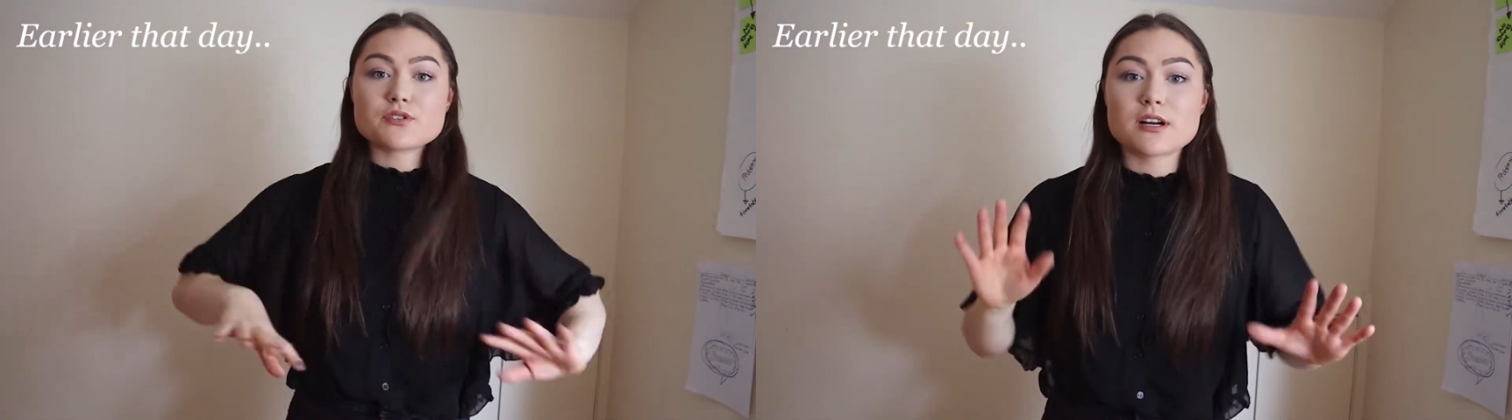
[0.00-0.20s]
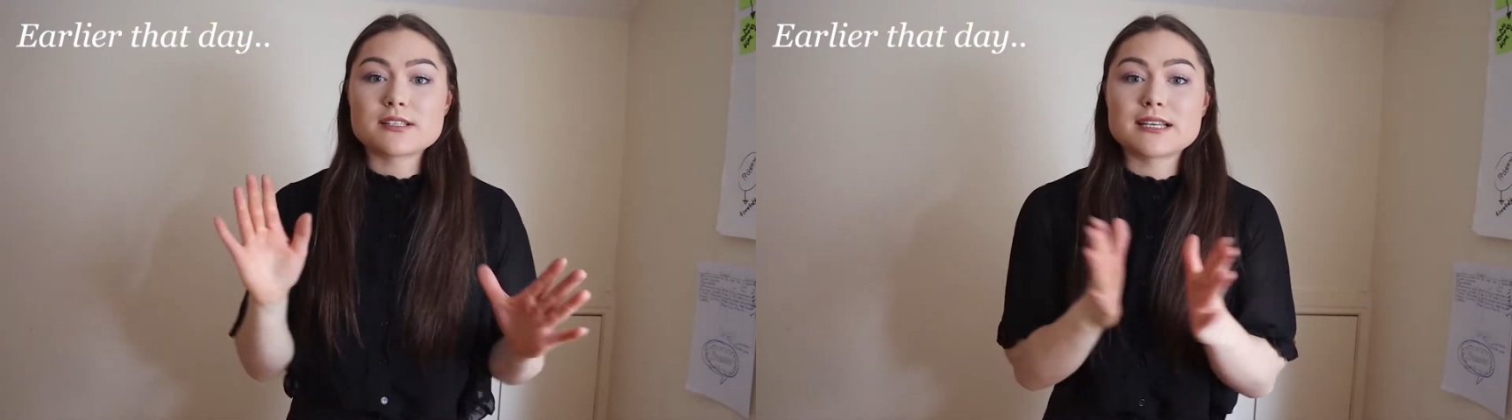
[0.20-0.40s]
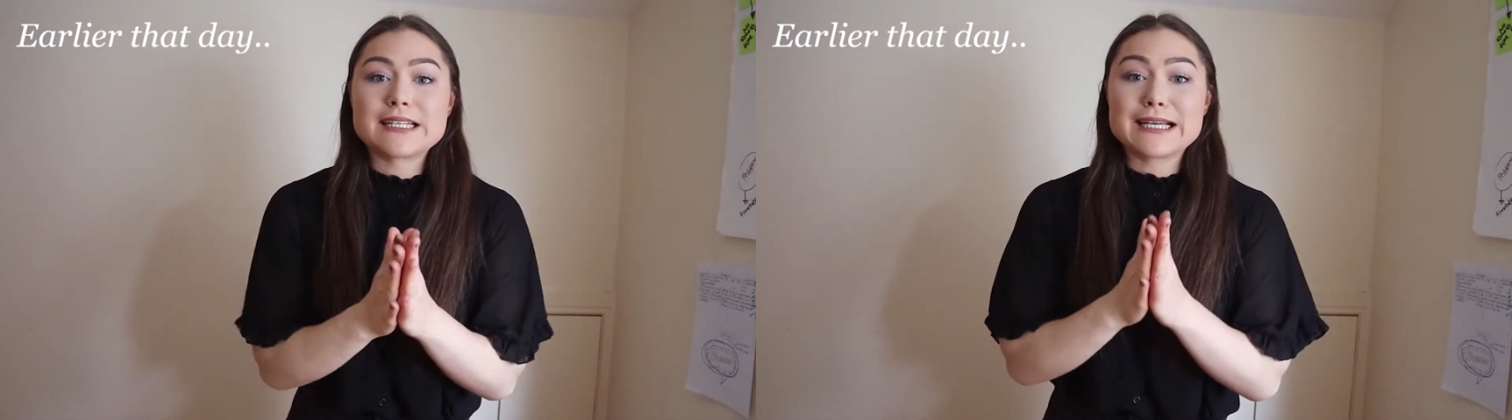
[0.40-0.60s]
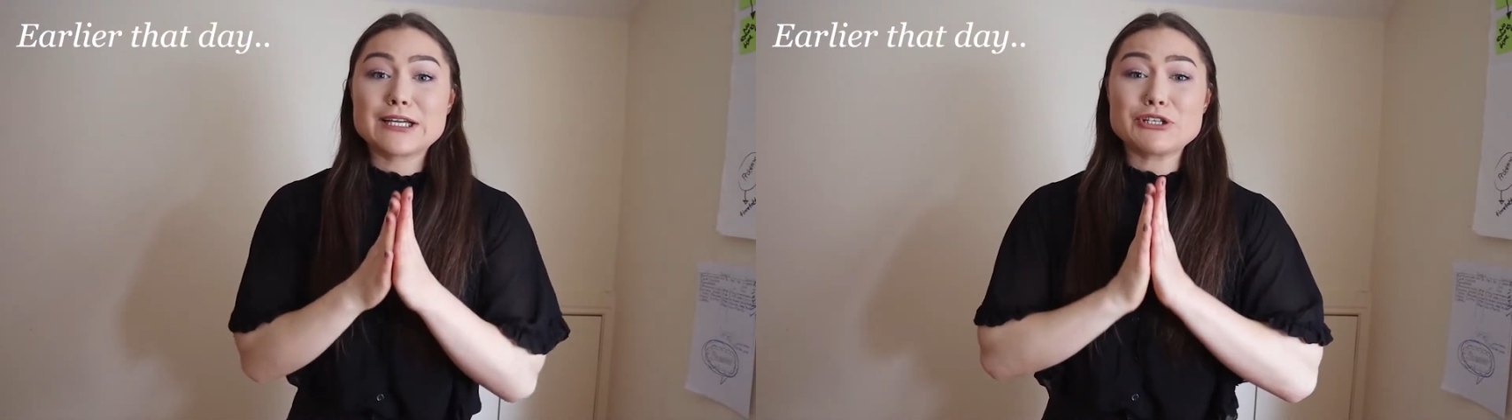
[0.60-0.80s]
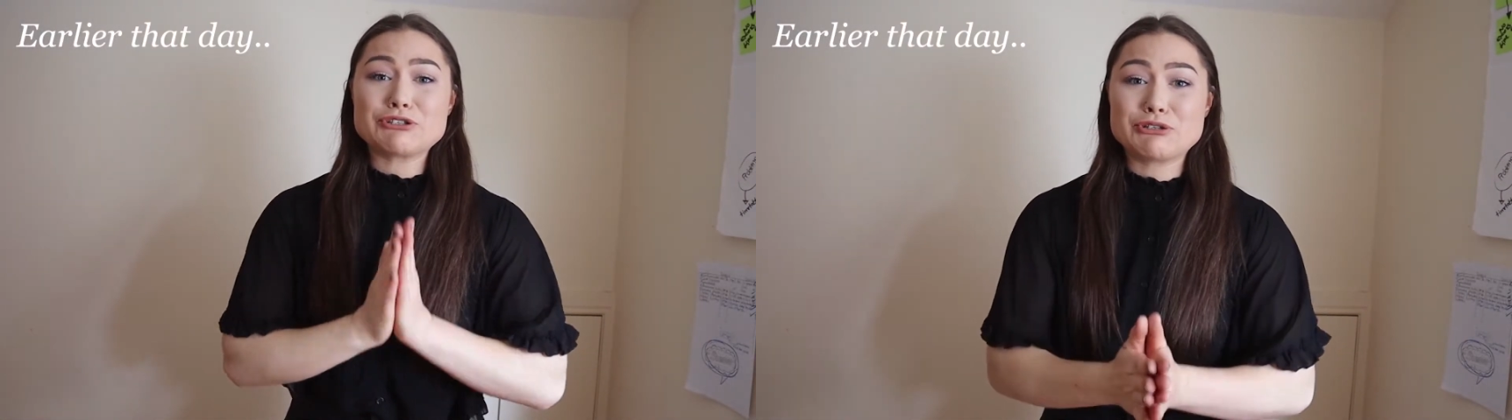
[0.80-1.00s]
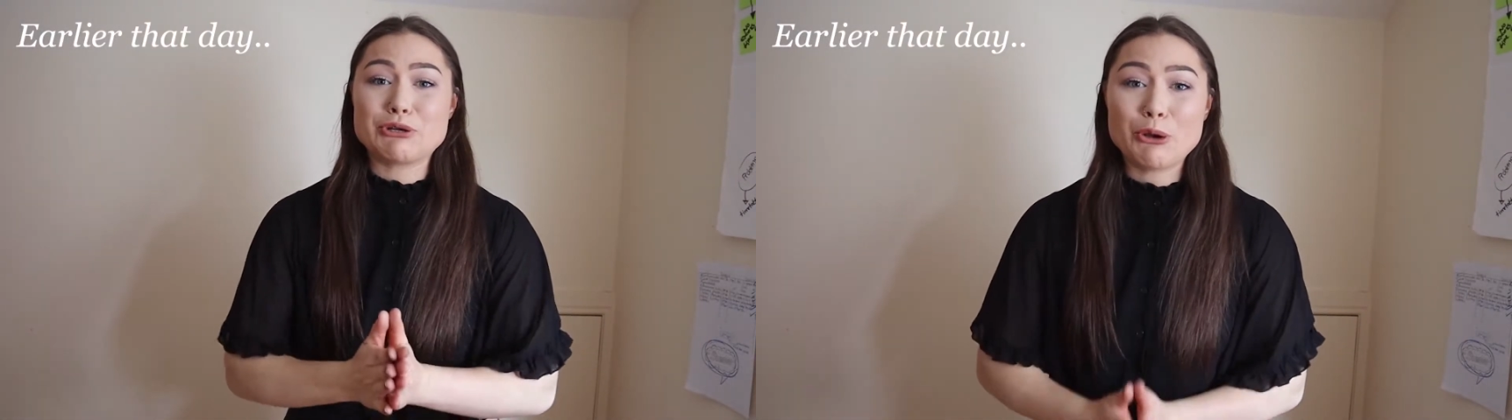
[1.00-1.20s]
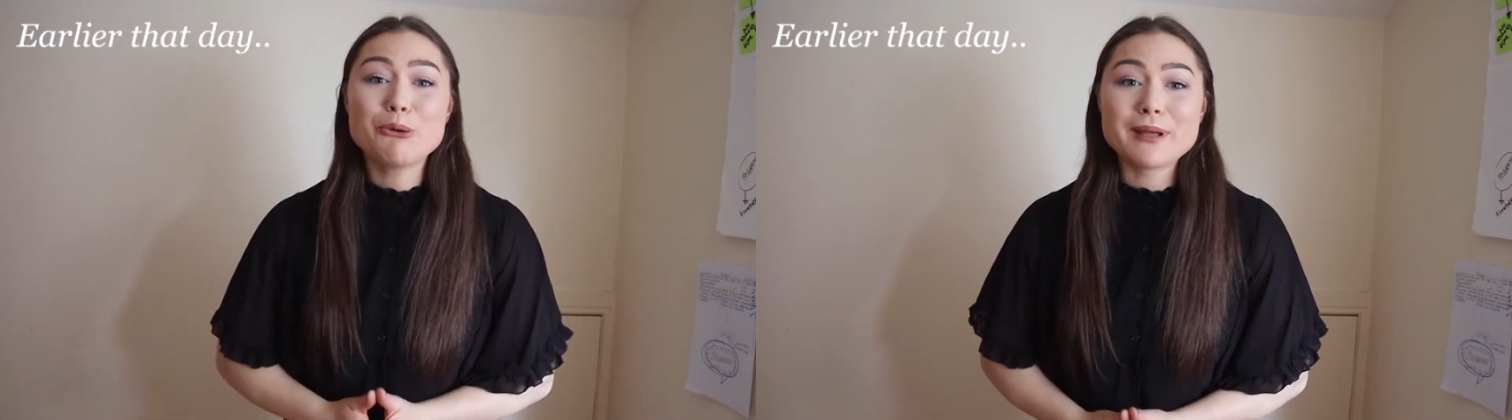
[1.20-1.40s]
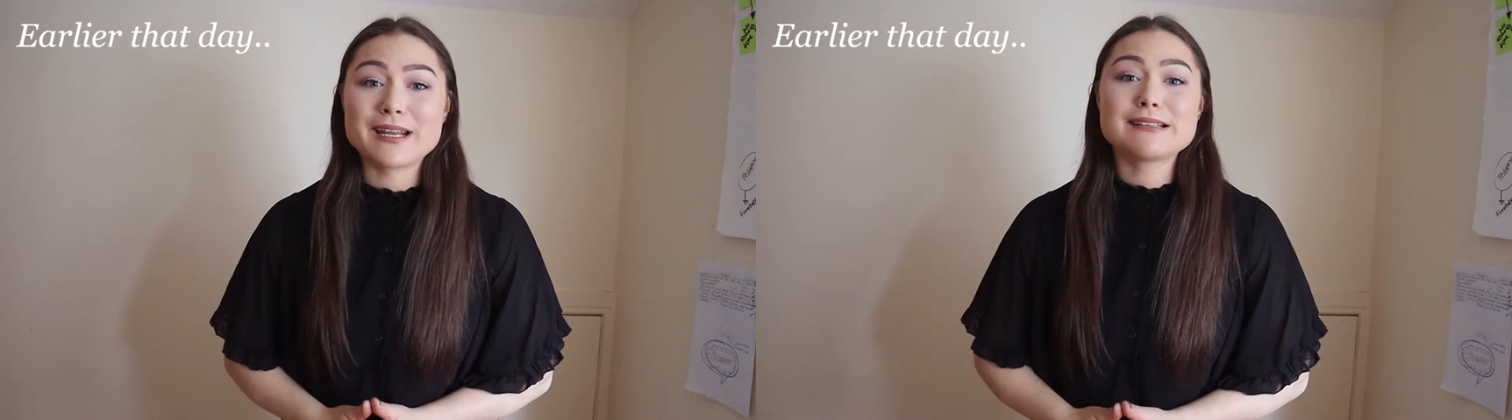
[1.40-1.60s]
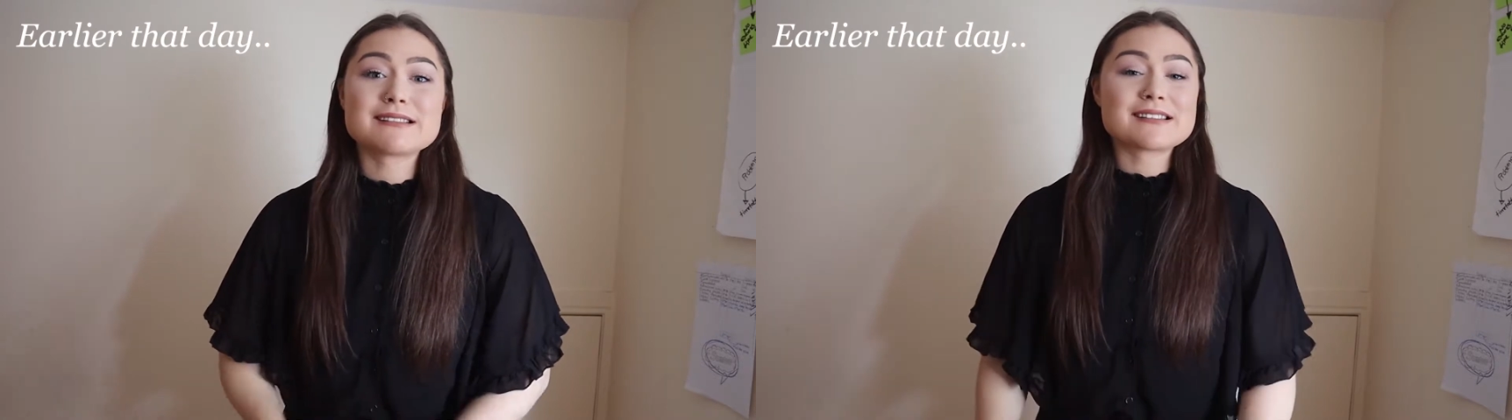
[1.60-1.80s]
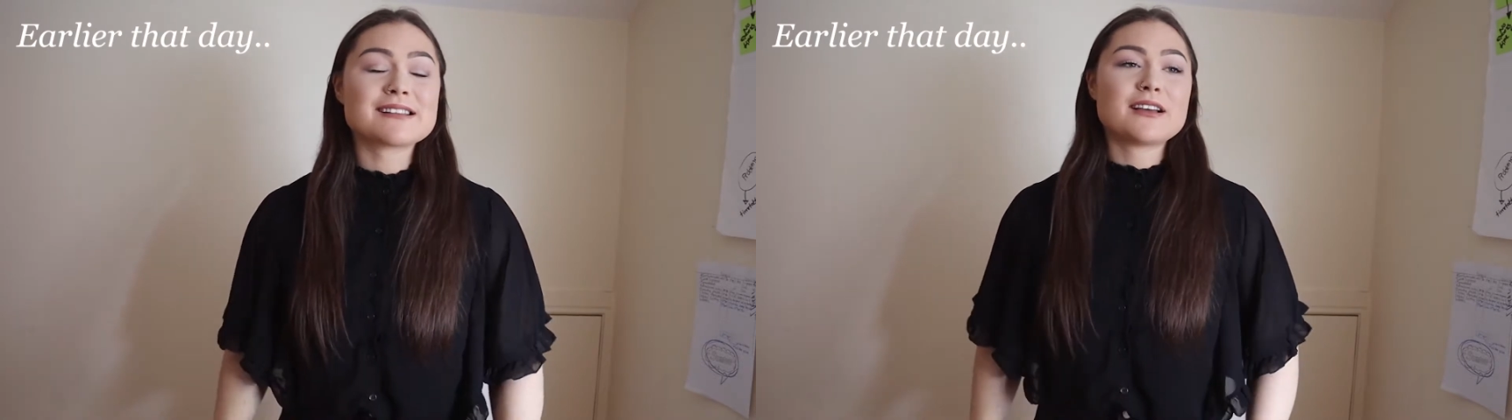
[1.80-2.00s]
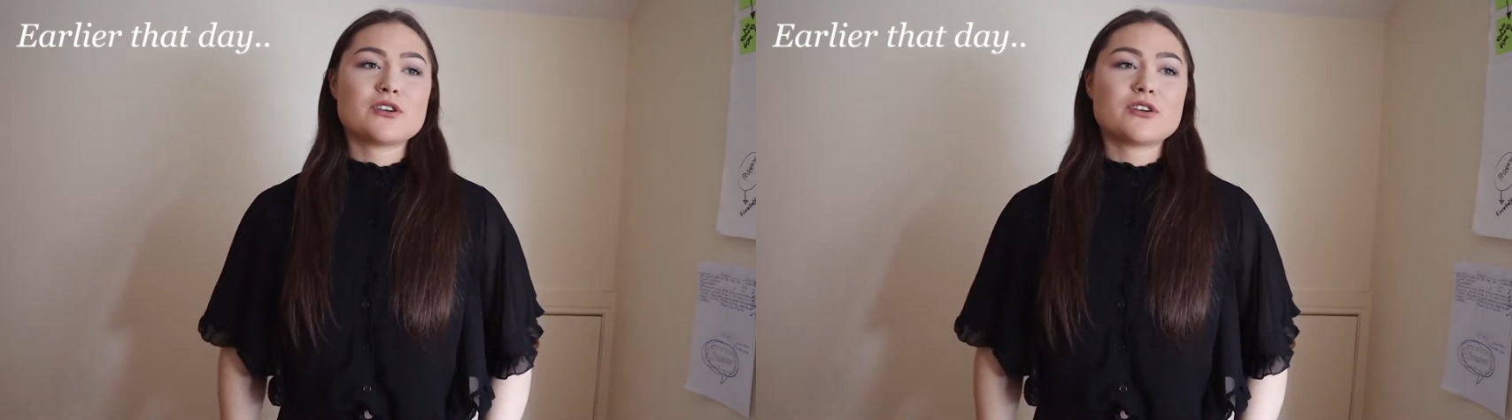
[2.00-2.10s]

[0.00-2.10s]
starts in like 2 minutes,